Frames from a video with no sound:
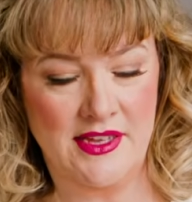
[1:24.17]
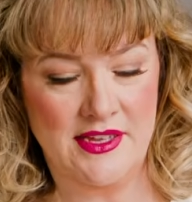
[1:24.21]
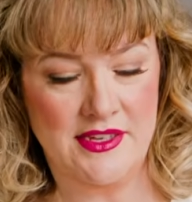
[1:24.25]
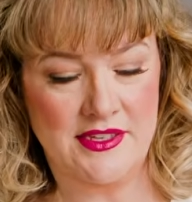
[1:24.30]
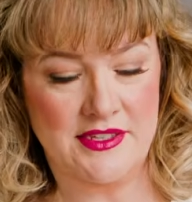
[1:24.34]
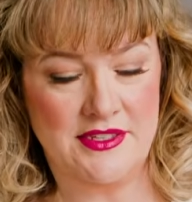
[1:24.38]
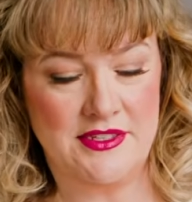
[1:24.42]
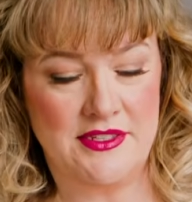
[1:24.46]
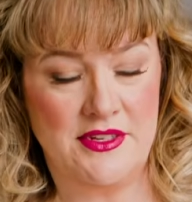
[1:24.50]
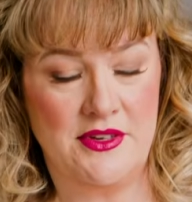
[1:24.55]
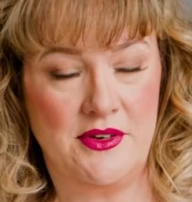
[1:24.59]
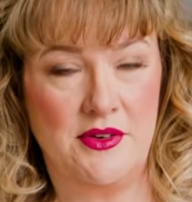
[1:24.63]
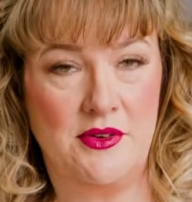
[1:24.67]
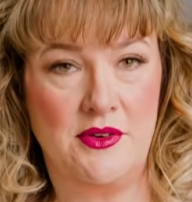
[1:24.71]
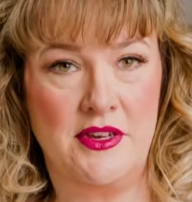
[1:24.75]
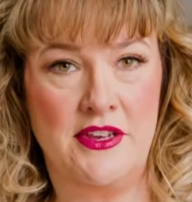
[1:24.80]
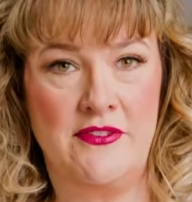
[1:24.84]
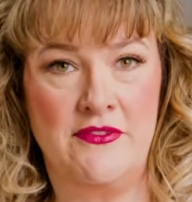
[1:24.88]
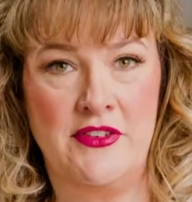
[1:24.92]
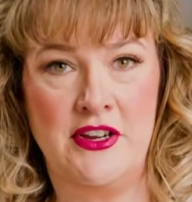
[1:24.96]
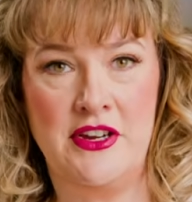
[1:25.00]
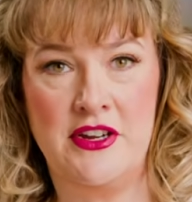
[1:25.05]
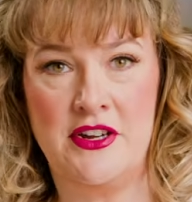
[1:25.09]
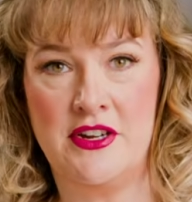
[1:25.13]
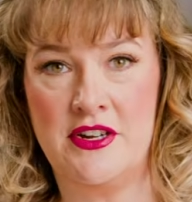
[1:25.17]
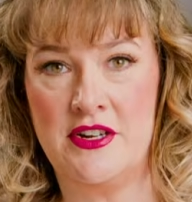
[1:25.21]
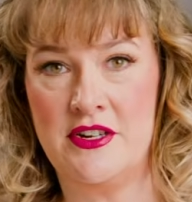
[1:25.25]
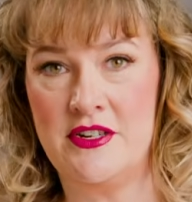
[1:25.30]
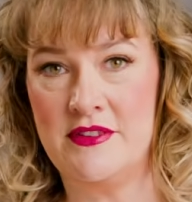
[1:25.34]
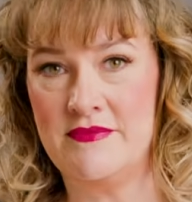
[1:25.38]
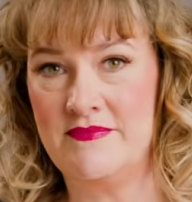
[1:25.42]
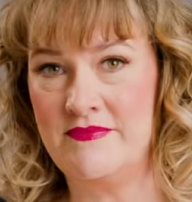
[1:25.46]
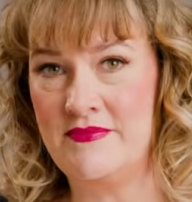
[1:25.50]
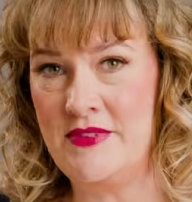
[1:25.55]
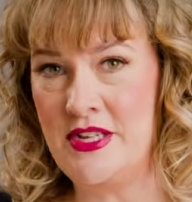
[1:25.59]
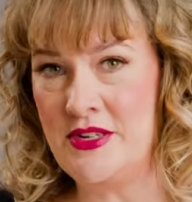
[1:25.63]
So if
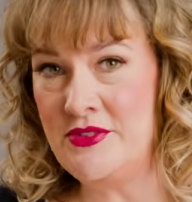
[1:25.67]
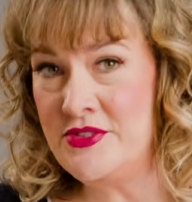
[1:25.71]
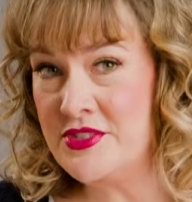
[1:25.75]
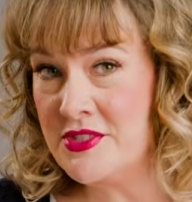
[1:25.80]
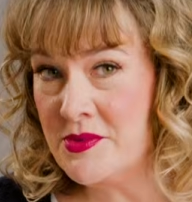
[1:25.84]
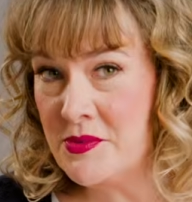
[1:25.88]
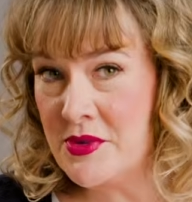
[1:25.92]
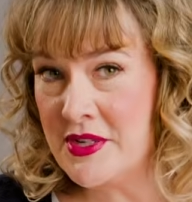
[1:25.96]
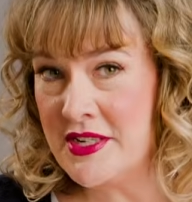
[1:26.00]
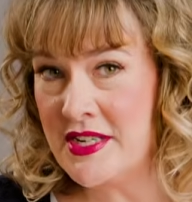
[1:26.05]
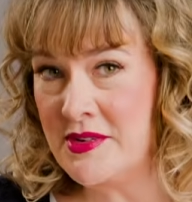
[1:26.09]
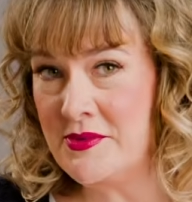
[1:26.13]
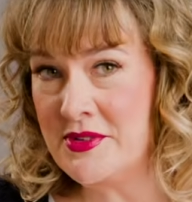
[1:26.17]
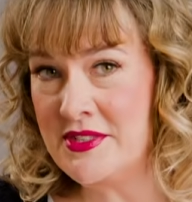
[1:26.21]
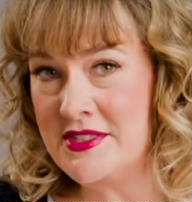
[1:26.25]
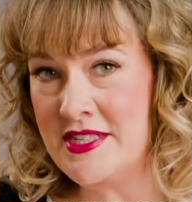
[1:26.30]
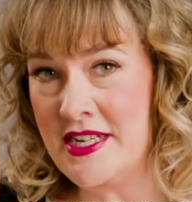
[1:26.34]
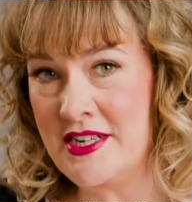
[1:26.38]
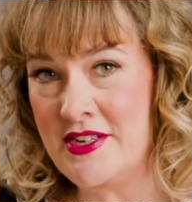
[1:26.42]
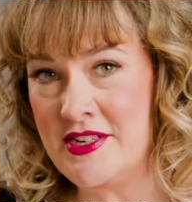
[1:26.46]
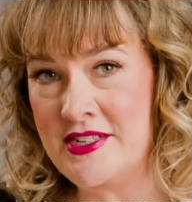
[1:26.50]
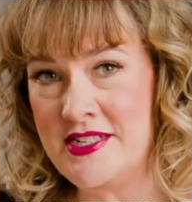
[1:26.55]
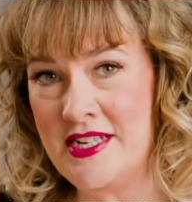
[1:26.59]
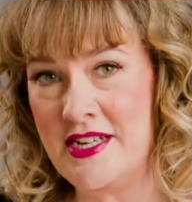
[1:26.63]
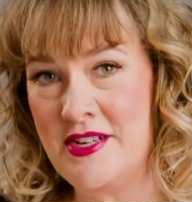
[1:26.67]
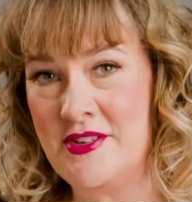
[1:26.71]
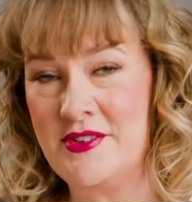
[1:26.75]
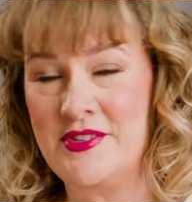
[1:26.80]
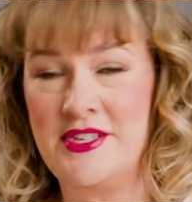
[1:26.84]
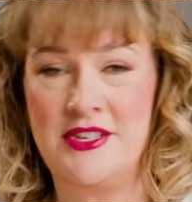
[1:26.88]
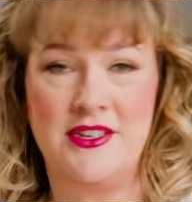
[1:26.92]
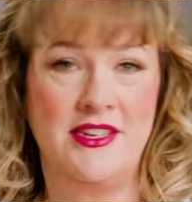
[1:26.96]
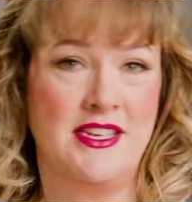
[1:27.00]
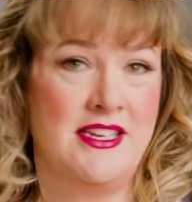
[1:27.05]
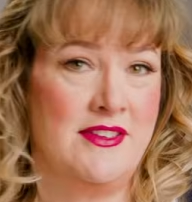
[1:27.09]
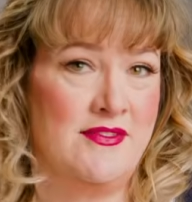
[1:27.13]
you're used to working with terry towel, you
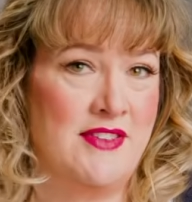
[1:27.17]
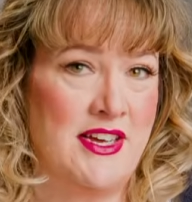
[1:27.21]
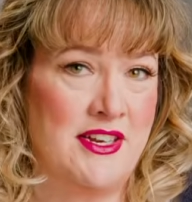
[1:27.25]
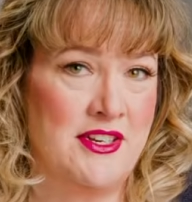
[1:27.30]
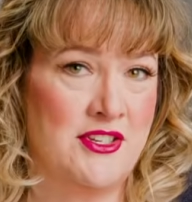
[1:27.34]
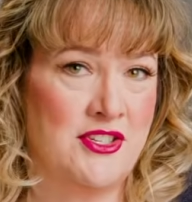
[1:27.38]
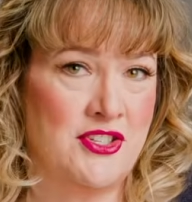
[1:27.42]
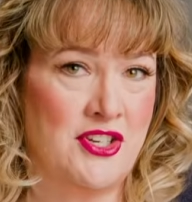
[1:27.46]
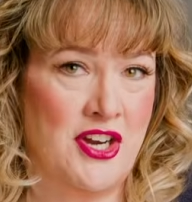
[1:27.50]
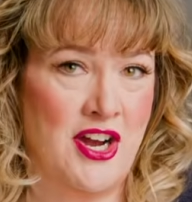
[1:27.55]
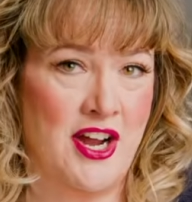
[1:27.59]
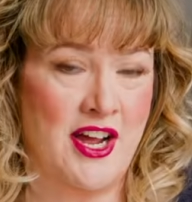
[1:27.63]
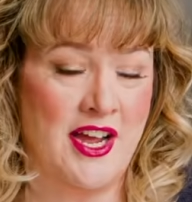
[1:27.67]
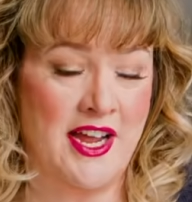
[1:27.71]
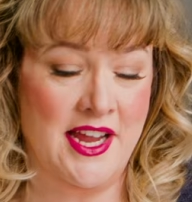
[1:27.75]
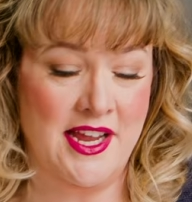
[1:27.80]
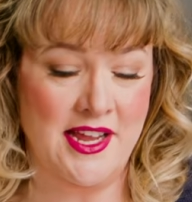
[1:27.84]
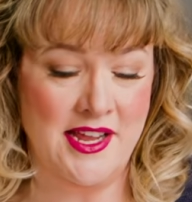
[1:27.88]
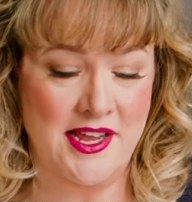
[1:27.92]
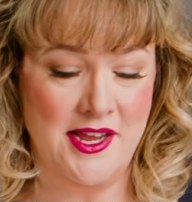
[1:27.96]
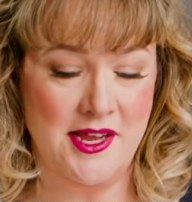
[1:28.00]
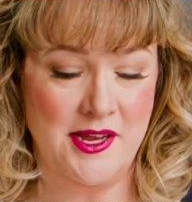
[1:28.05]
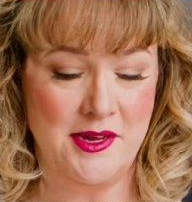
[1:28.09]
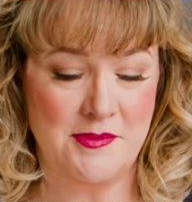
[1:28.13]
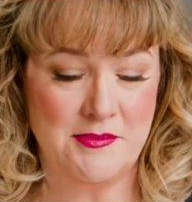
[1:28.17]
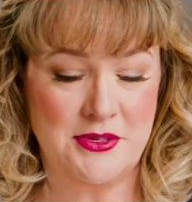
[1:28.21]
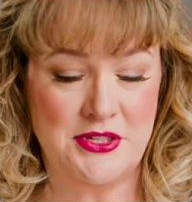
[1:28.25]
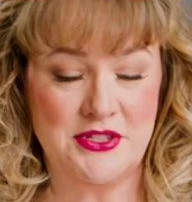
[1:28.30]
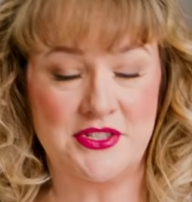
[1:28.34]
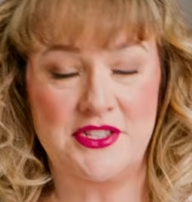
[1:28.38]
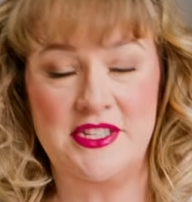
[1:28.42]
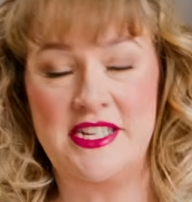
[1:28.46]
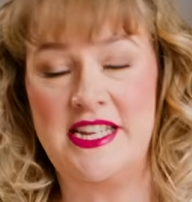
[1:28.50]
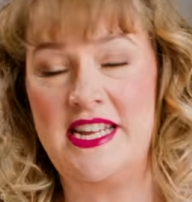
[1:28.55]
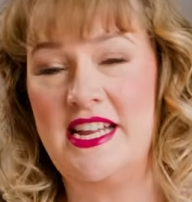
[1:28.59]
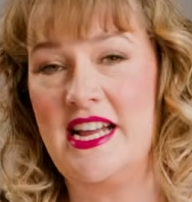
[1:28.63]
can give that a try.
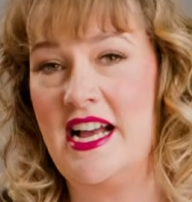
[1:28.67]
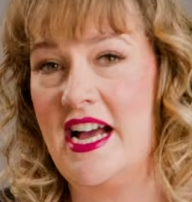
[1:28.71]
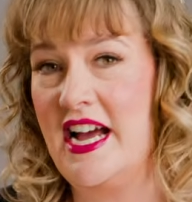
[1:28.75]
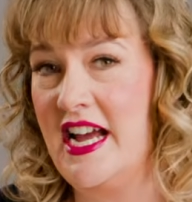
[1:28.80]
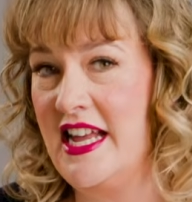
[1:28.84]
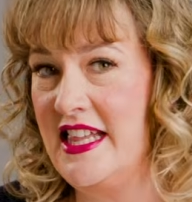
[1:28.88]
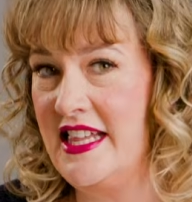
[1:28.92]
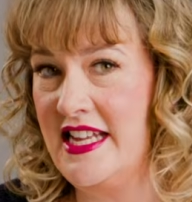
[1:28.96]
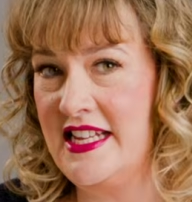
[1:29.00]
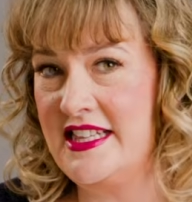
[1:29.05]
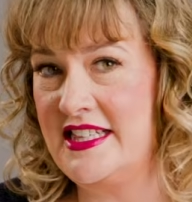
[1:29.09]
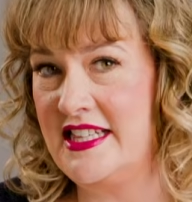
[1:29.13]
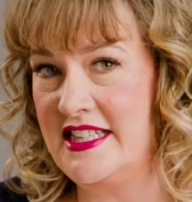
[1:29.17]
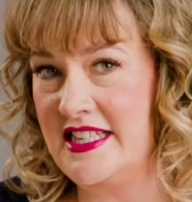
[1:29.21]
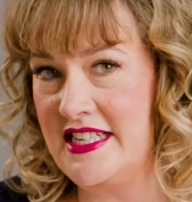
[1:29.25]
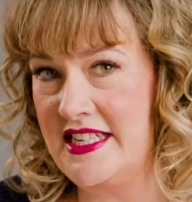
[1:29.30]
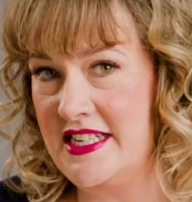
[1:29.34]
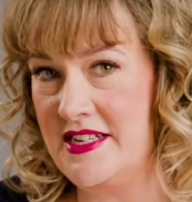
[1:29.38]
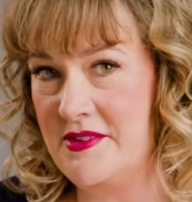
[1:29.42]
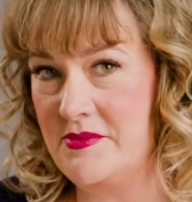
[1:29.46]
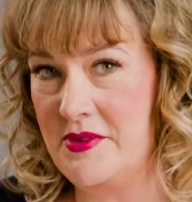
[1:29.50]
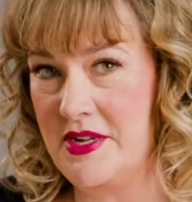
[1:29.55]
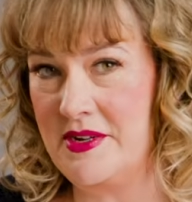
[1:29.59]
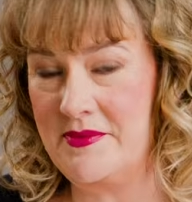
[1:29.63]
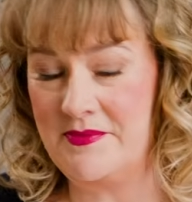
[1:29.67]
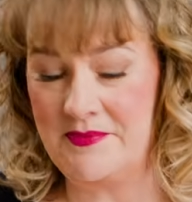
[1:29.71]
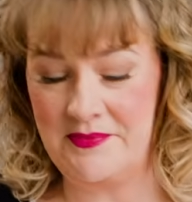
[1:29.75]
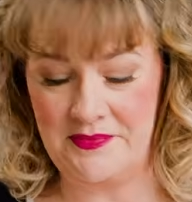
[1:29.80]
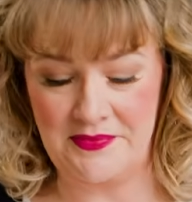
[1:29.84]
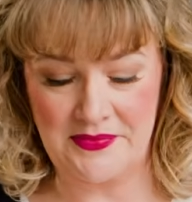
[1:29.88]
Personally, I like the linen one.